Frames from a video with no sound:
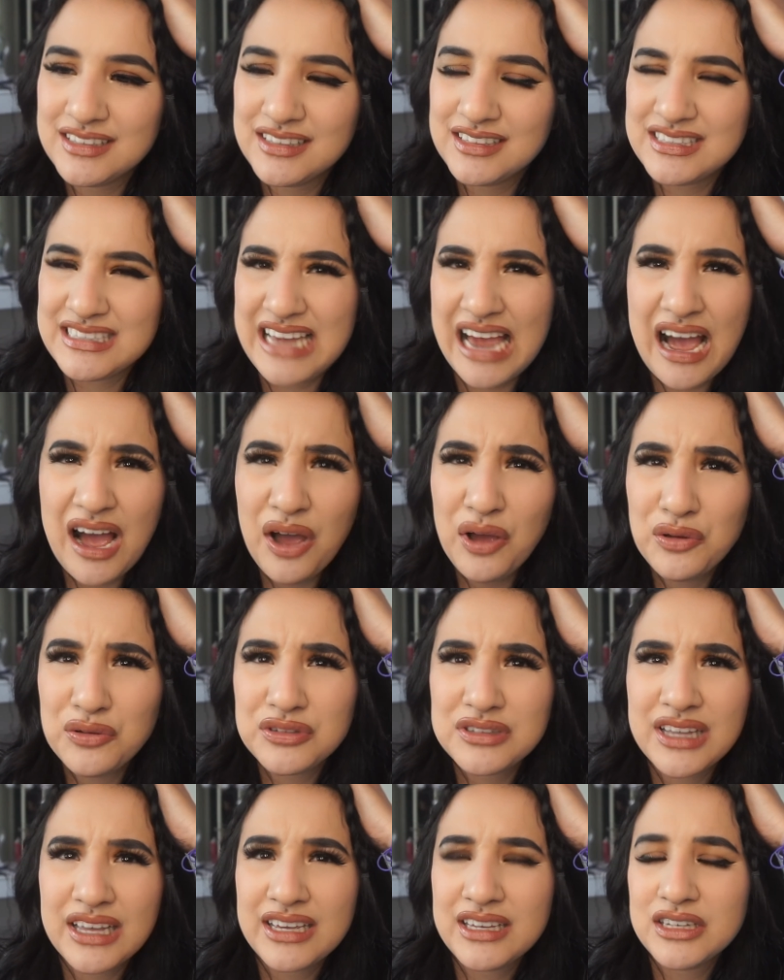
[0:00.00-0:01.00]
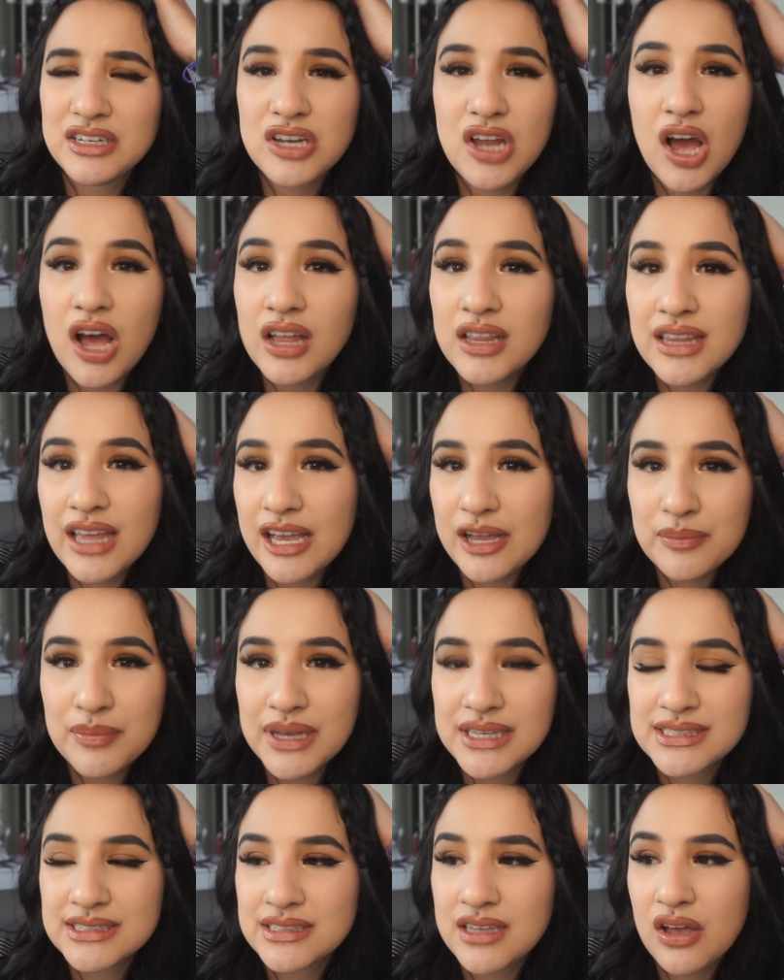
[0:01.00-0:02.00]
down, like not like
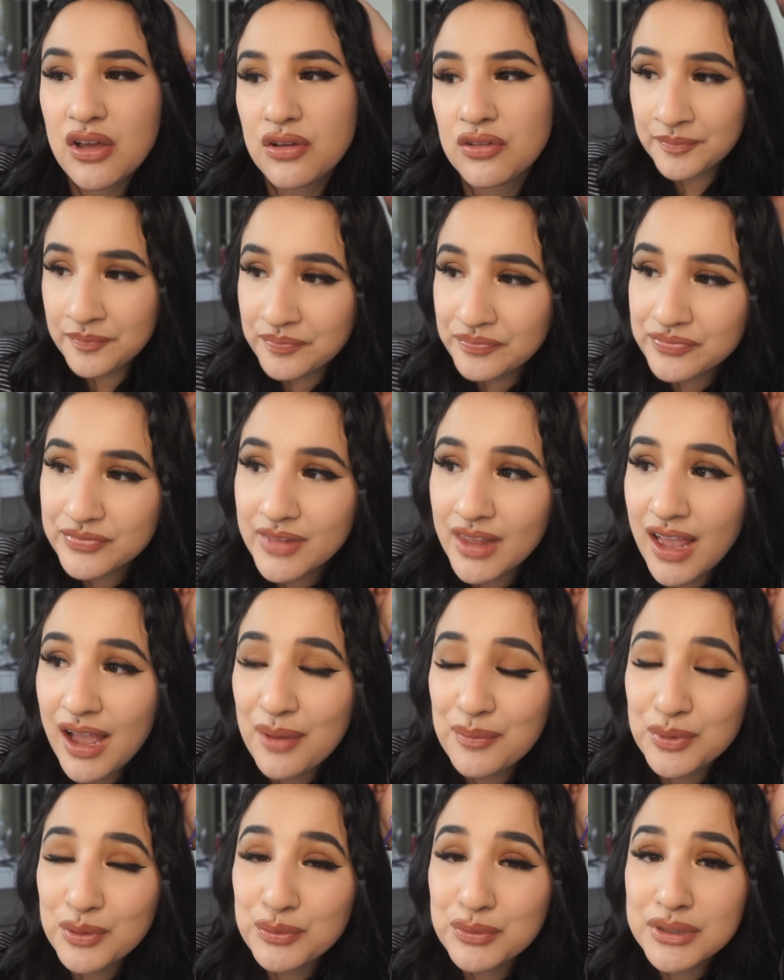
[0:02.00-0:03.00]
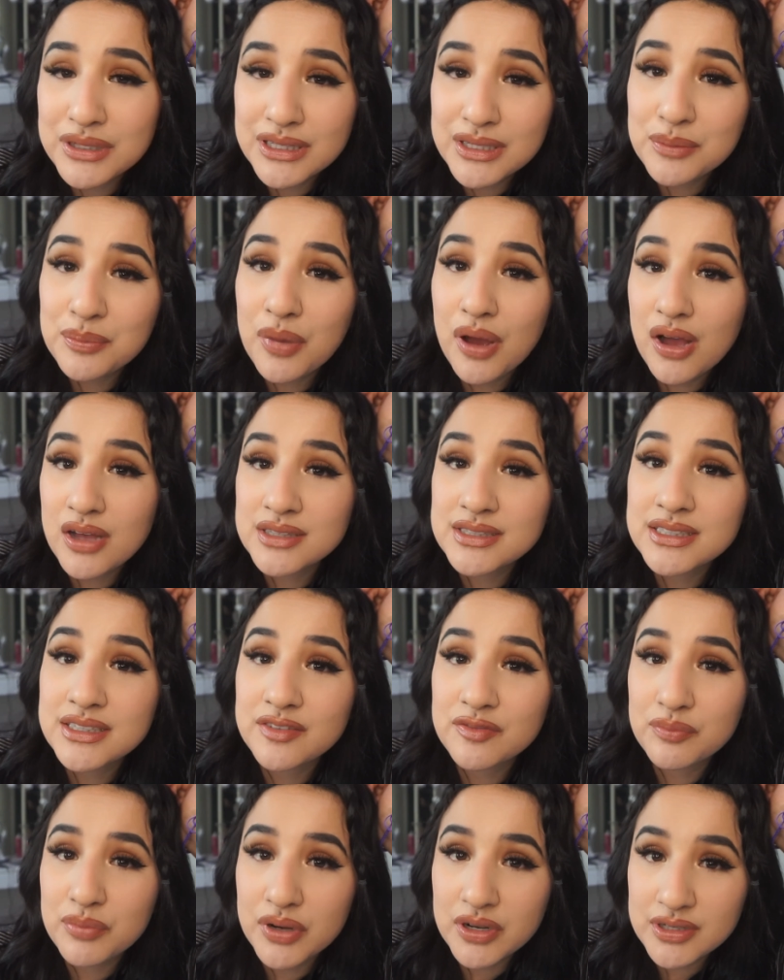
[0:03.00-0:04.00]
myself. I'm a really
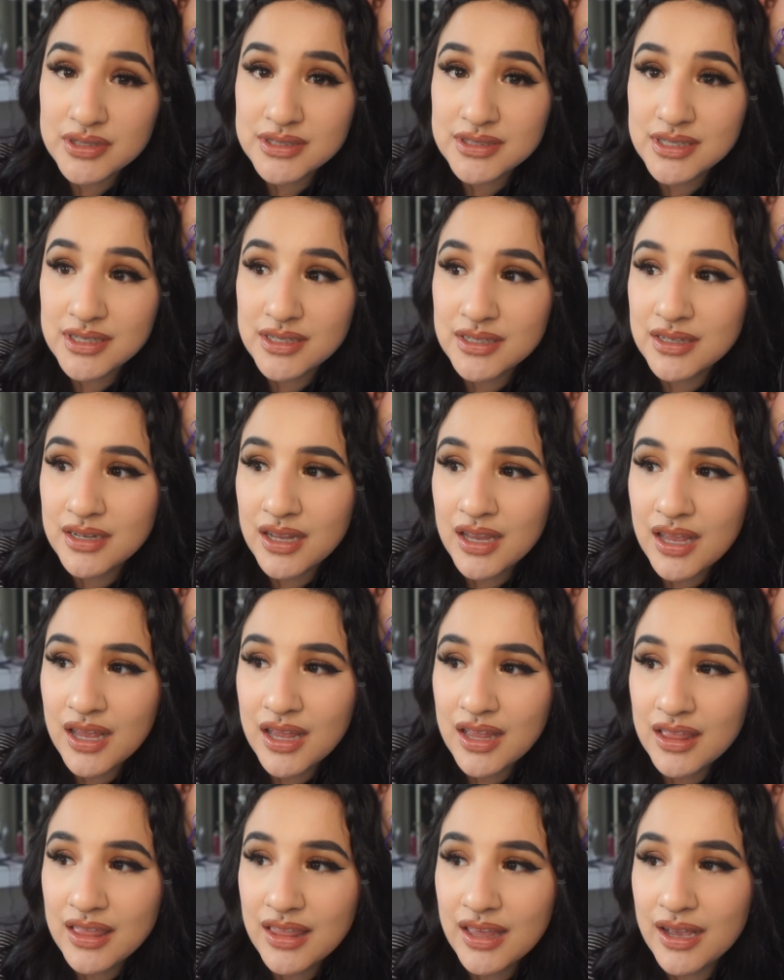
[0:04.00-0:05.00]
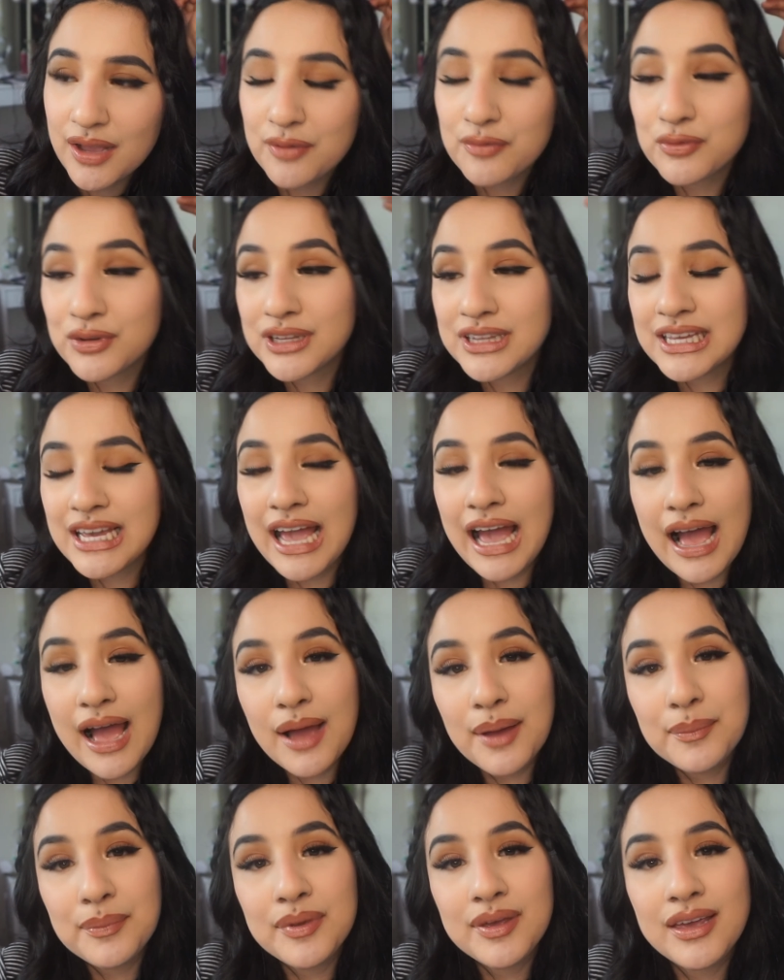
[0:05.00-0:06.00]
positive person. Like I'm really
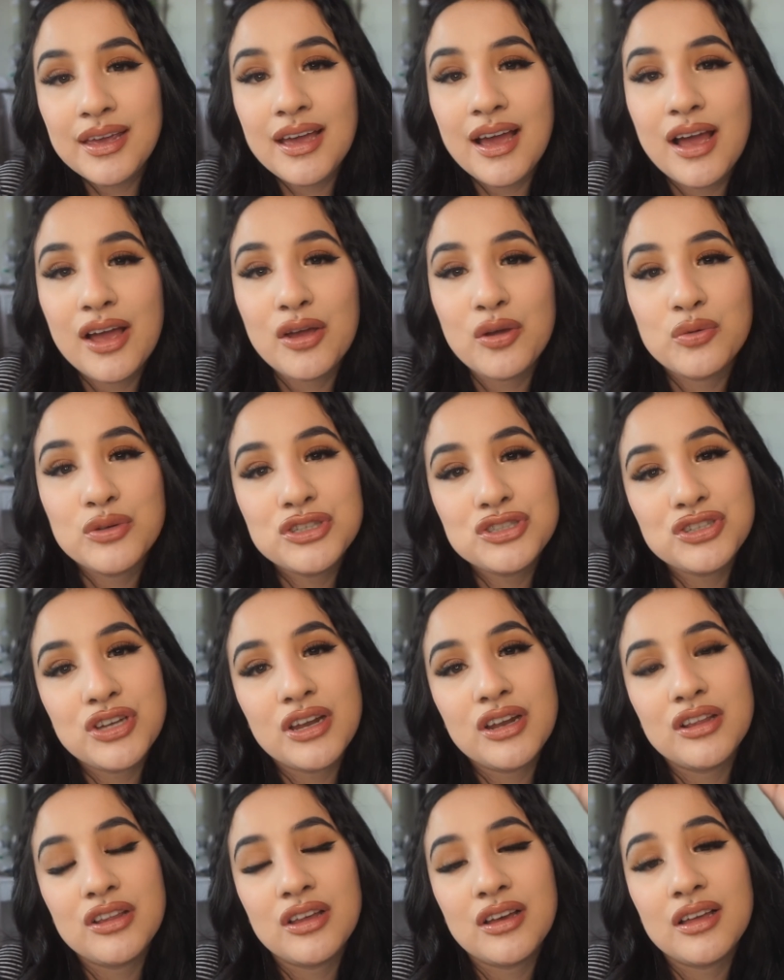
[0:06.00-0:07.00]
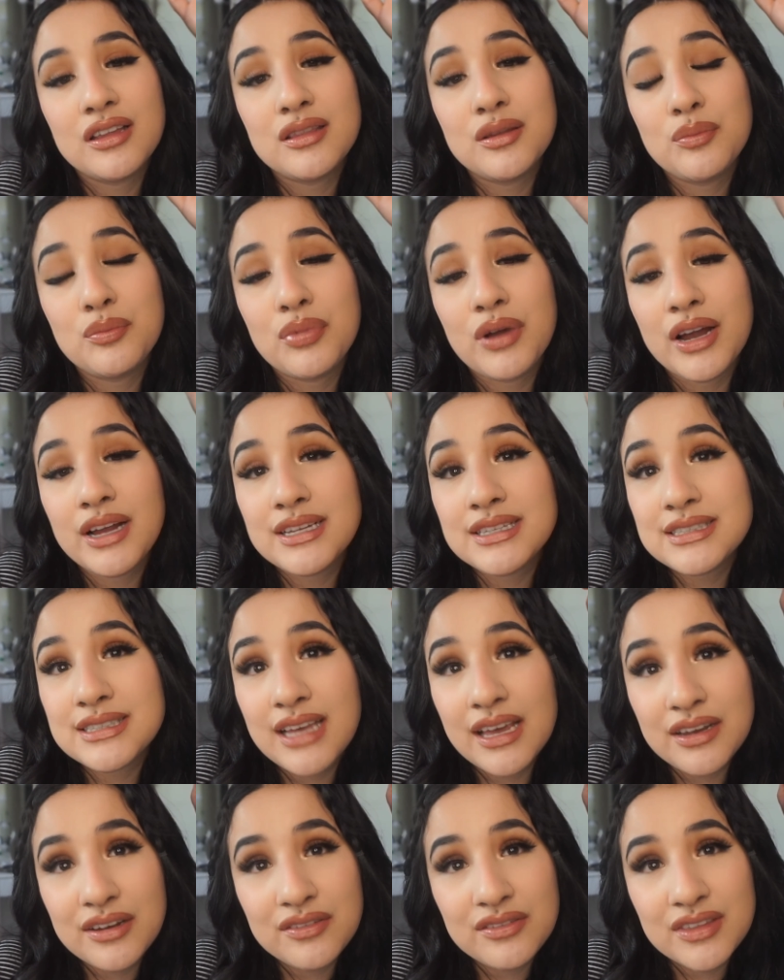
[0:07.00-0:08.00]
happy. I always try to look at the bright
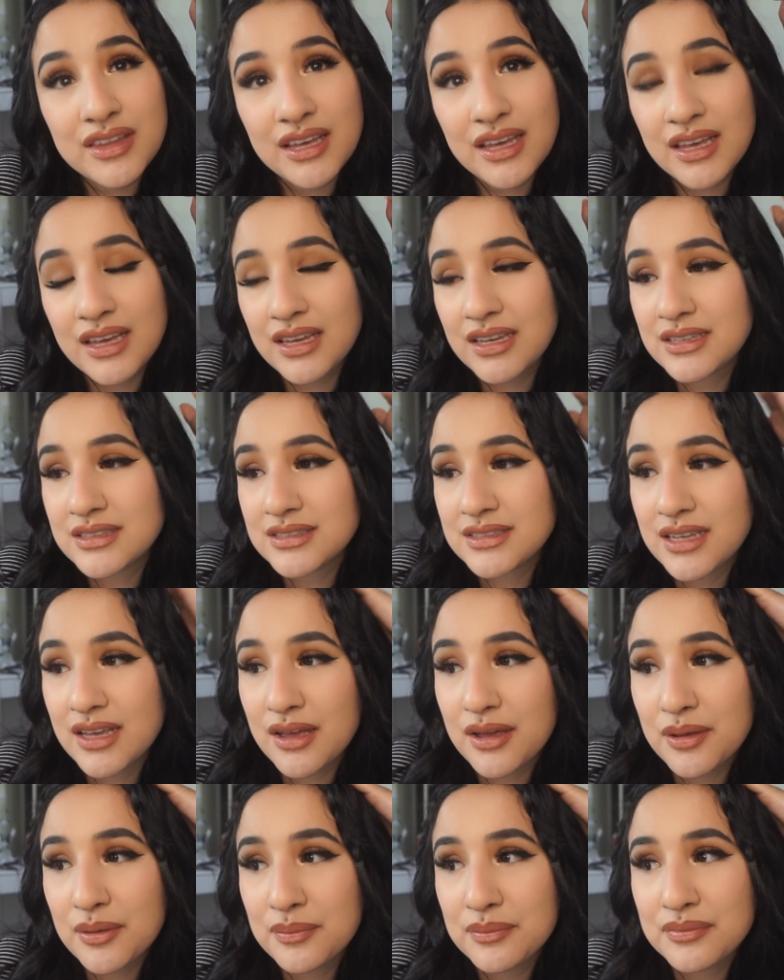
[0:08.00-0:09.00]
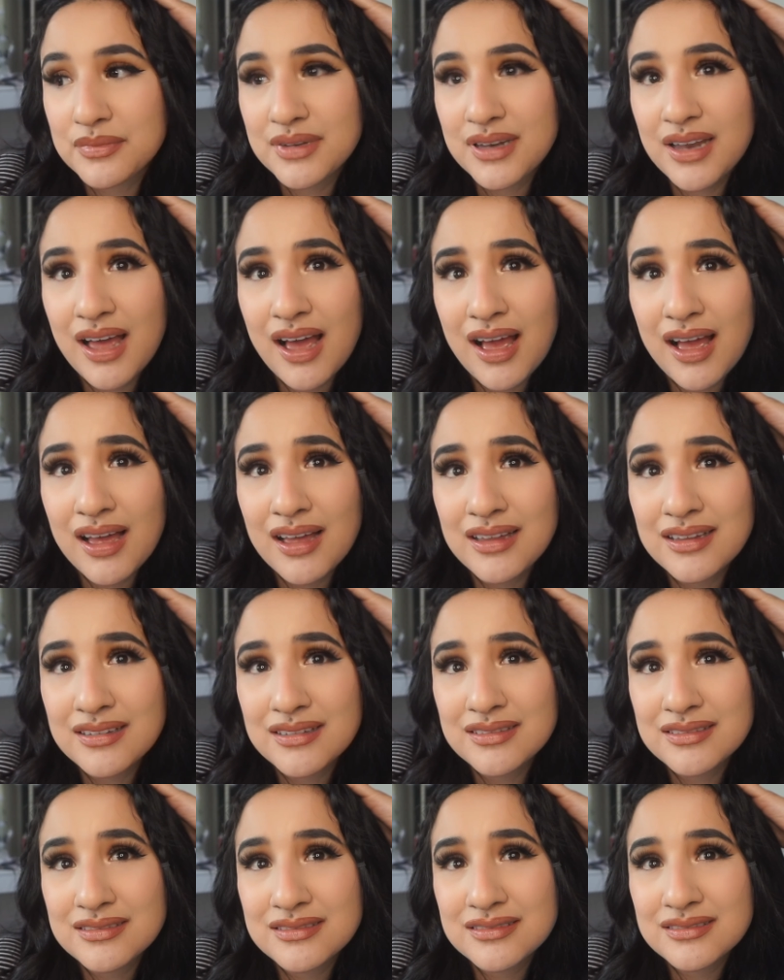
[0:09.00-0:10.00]
side of things. I'm not
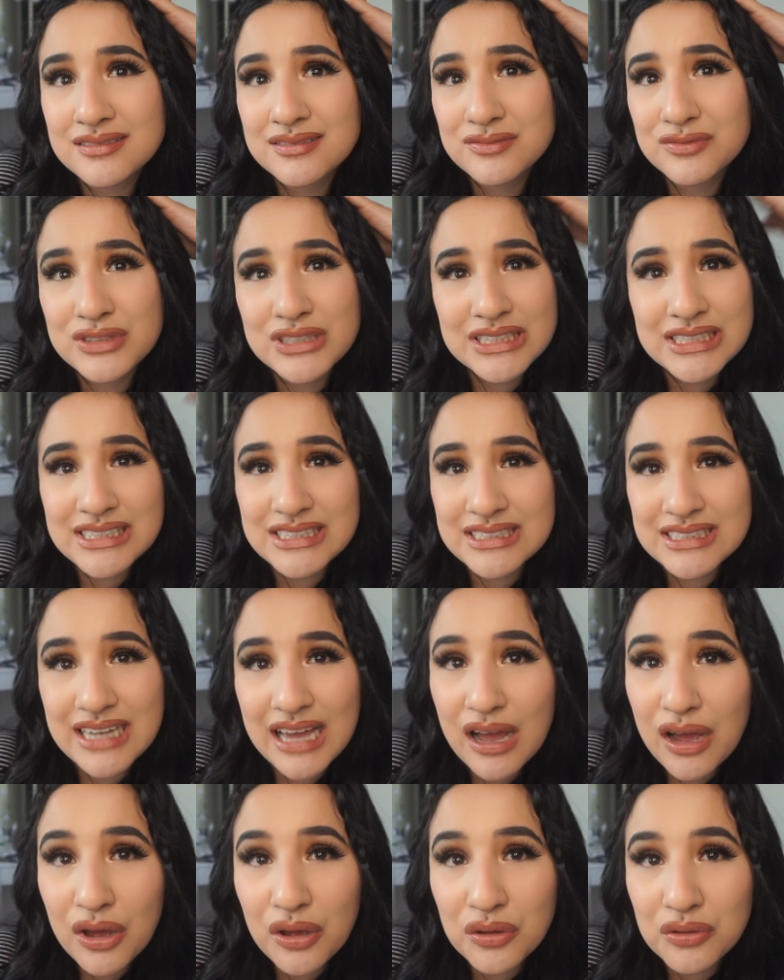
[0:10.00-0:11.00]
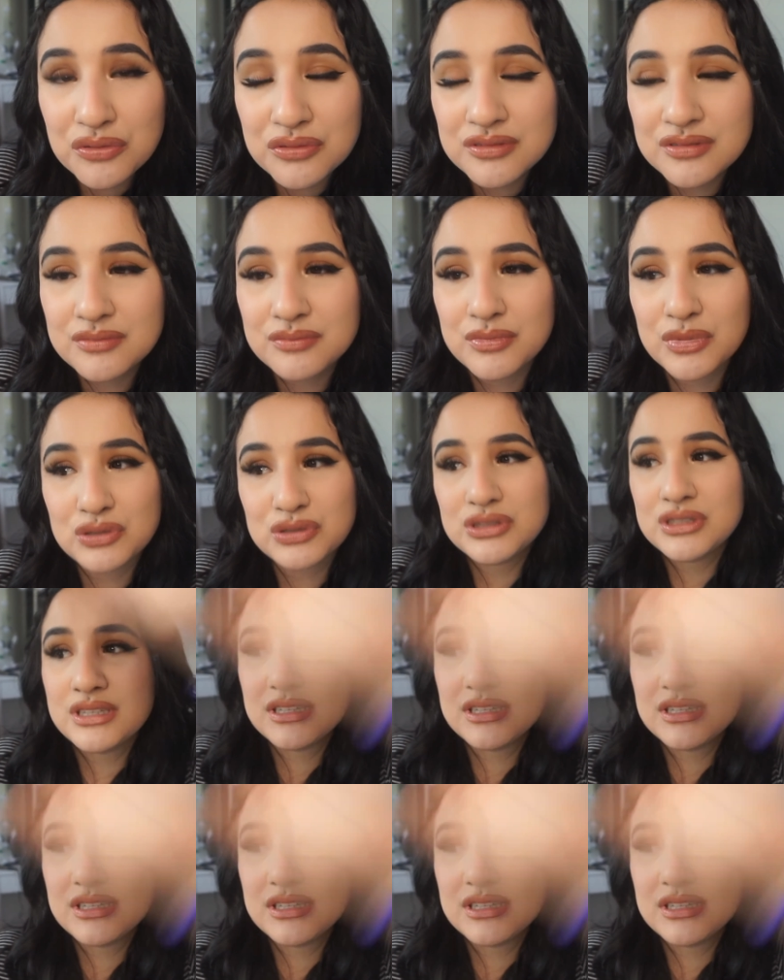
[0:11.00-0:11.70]
really down most of